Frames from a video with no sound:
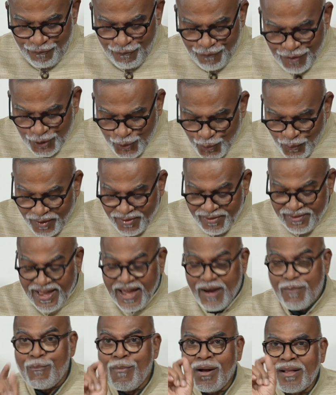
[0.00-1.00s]
which was
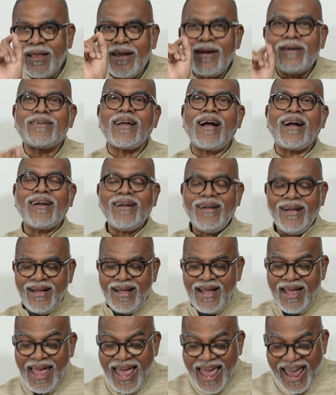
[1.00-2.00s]
their mother tongue,
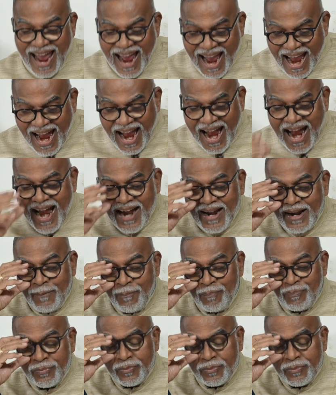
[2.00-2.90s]
and